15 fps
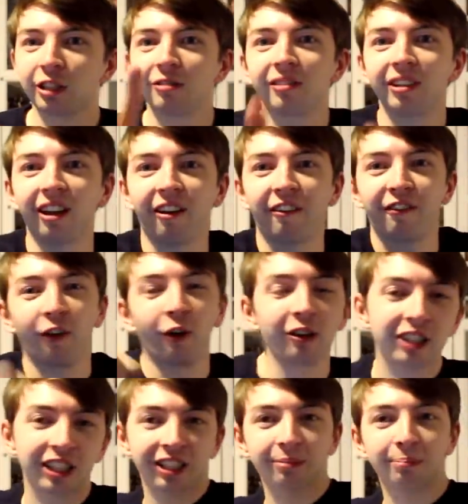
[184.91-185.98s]
You they
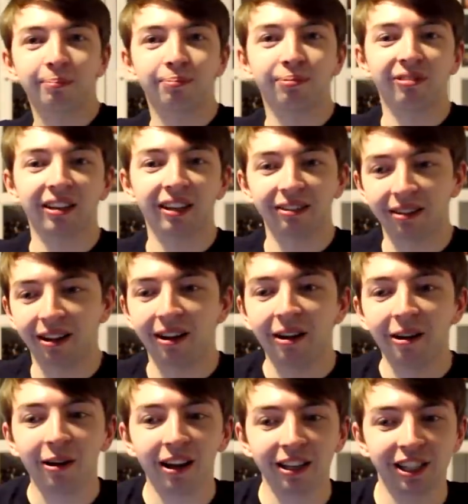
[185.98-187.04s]
force bring
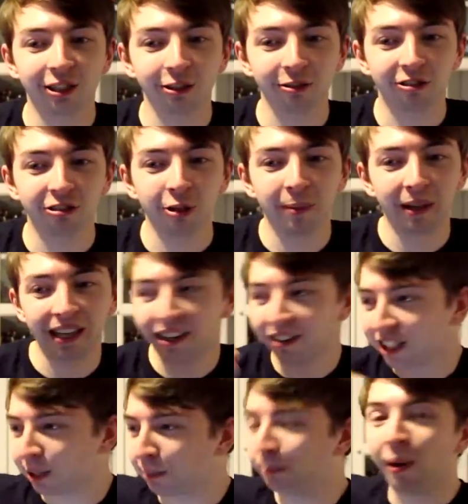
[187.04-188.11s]
a stormtrooper and then
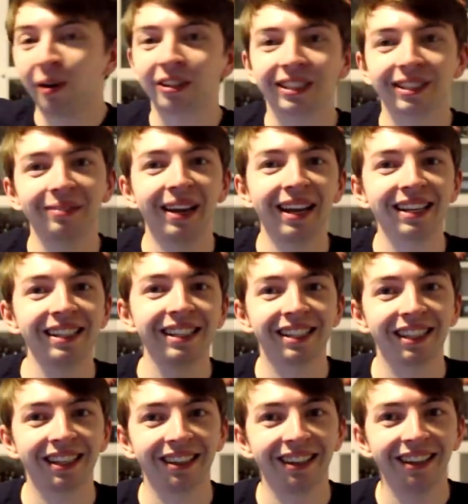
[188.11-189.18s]
just push him
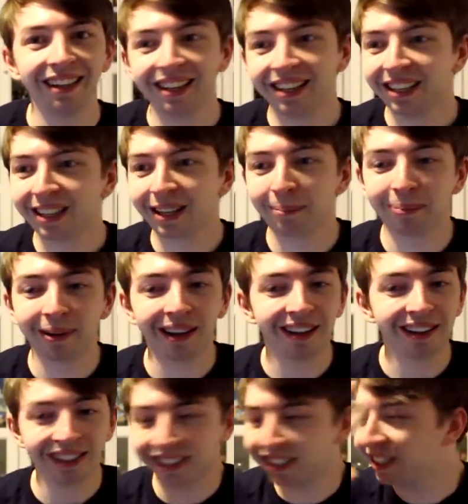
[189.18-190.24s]
into the
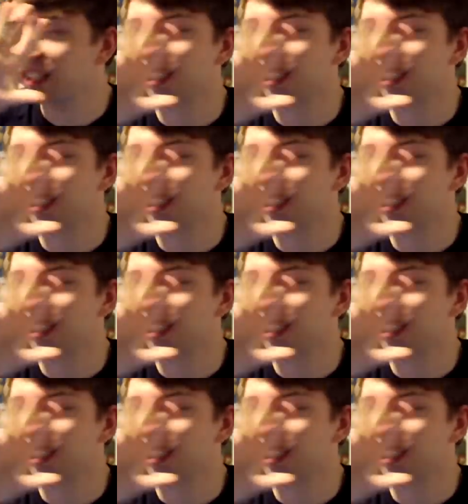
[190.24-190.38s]
blast.